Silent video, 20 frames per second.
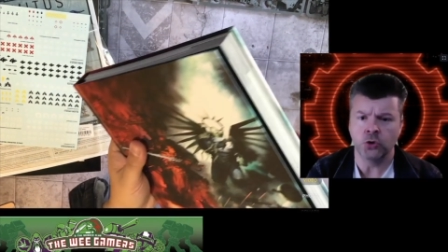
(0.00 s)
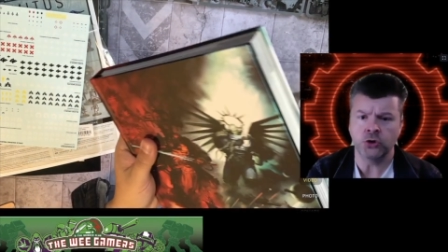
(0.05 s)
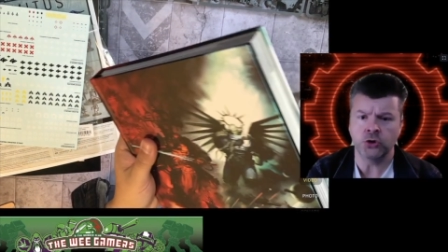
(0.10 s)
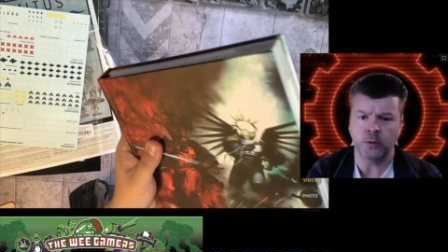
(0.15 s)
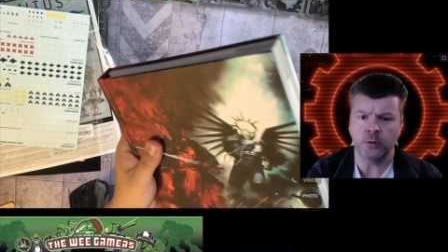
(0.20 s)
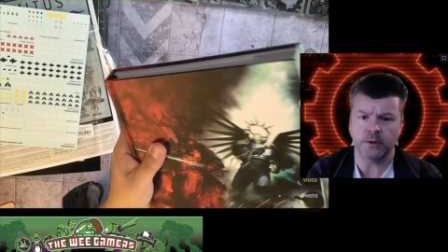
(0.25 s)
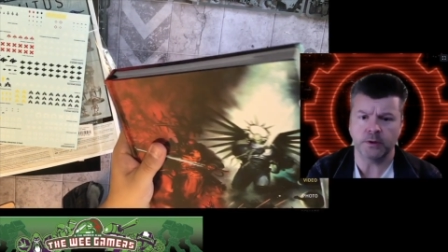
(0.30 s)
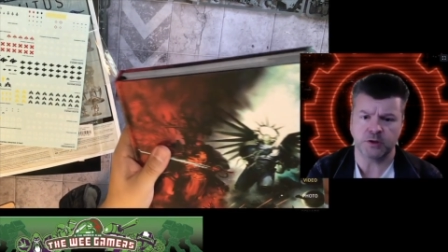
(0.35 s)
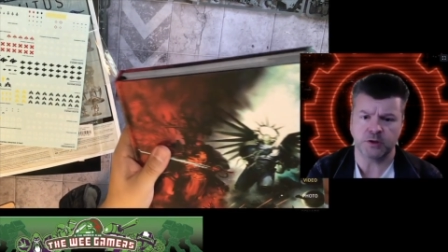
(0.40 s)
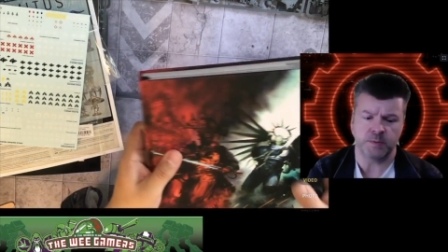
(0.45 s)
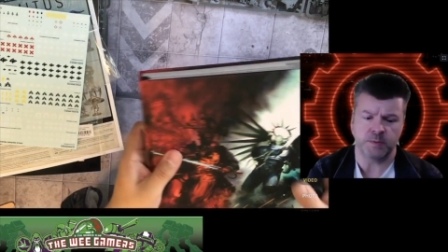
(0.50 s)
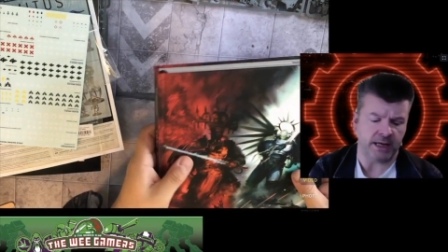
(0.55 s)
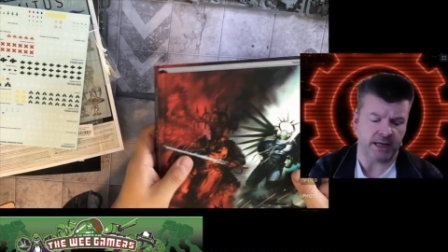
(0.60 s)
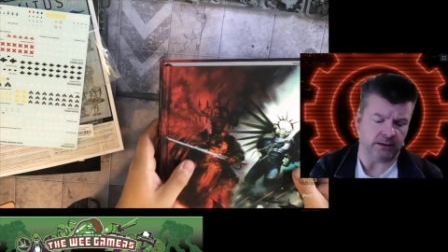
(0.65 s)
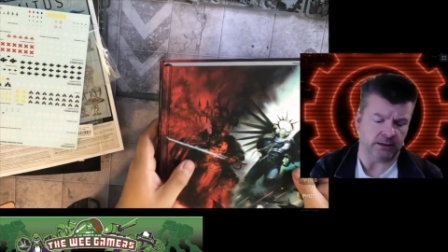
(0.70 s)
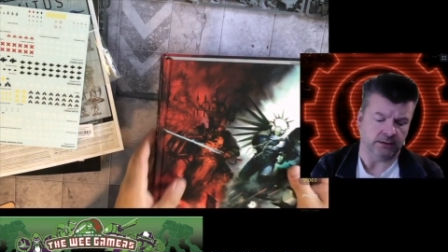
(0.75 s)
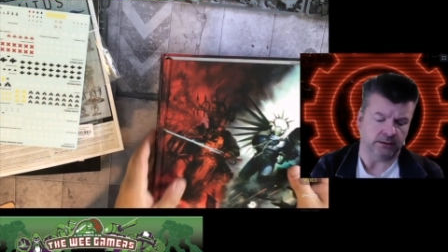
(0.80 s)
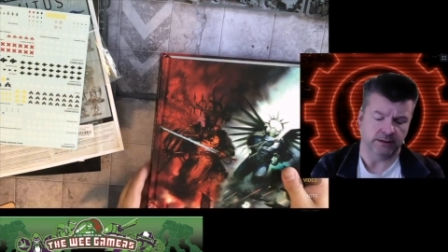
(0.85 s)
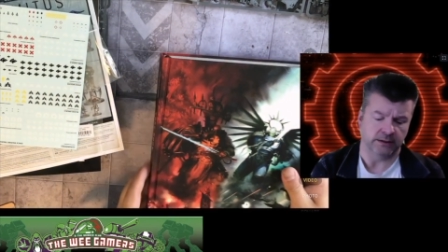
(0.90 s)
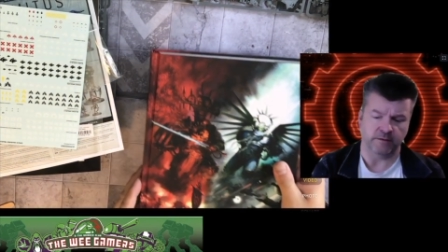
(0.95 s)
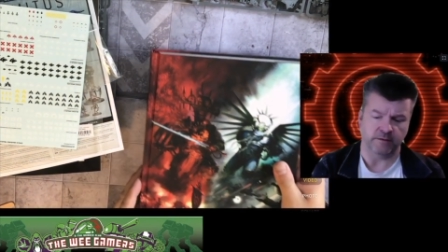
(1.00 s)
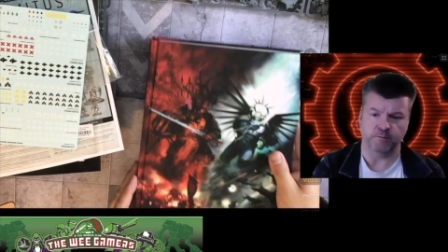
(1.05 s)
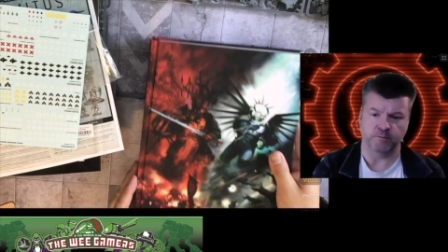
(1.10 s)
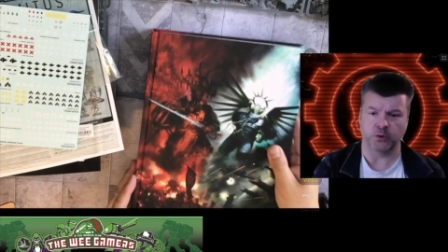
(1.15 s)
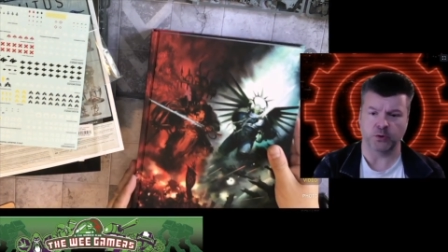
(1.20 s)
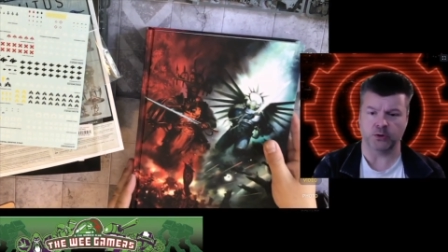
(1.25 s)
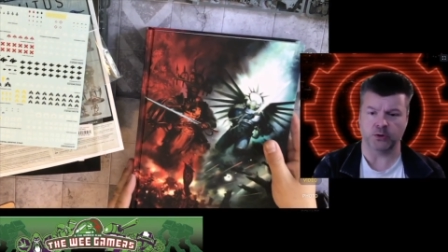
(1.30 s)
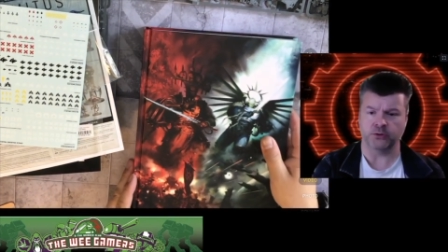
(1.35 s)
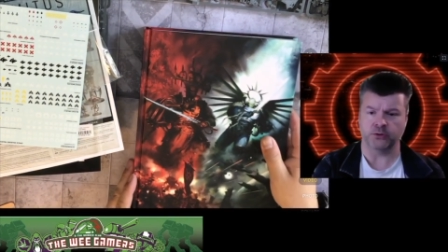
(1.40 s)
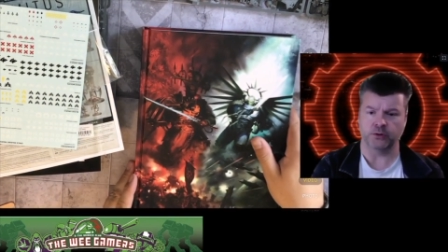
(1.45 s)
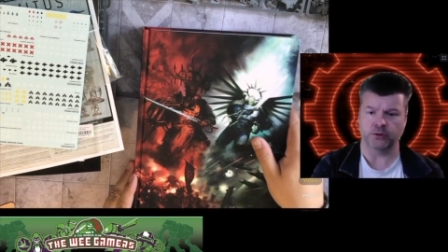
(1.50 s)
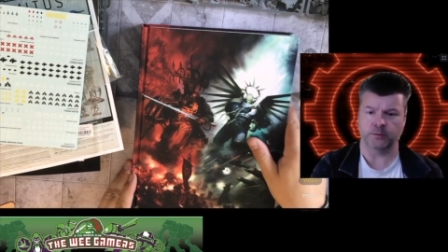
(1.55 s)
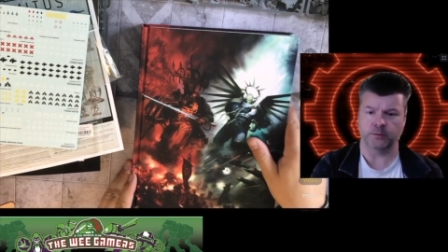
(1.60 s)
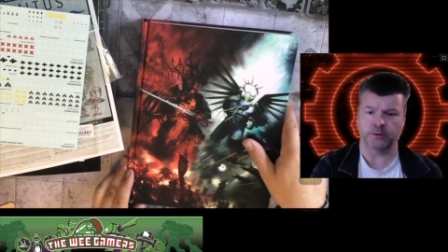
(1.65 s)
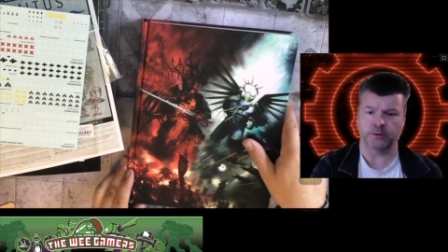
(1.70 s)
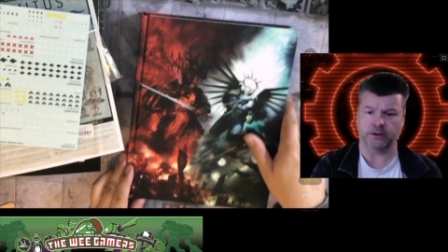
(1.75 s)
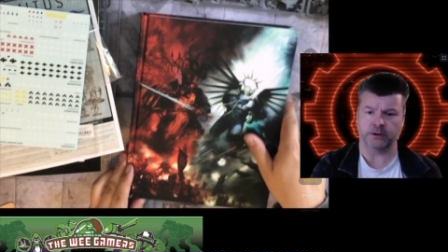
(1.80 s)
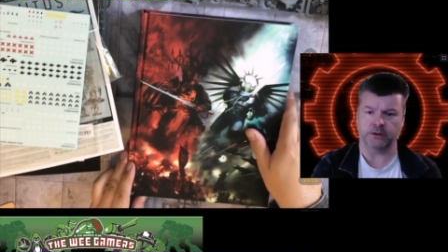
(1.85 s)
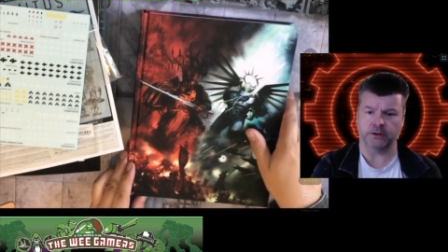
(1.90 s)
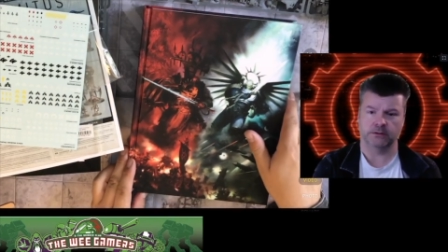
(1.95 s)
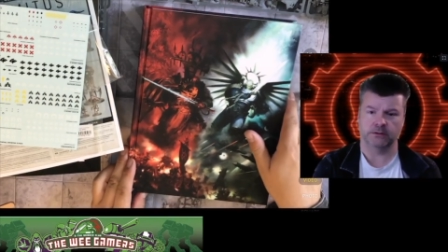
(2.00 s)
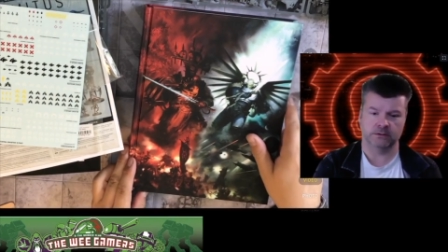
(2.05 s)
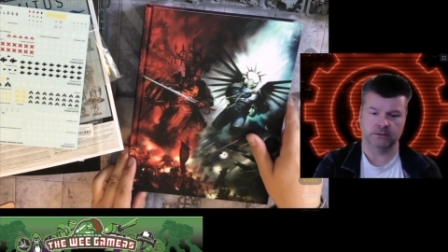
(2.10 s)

new book smell. They've broken the rule book.